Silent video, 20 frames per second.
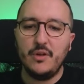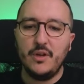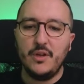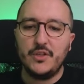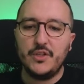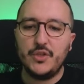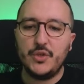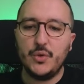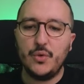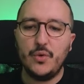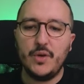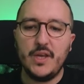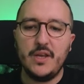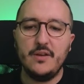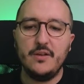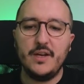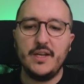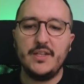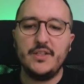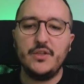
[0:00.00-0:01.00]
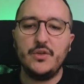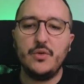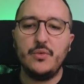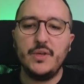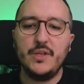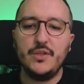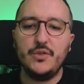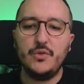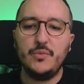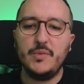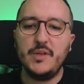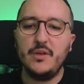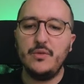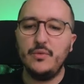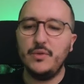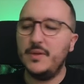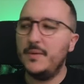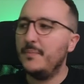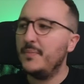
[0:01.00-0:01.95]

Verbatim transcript: So here it's going to be good.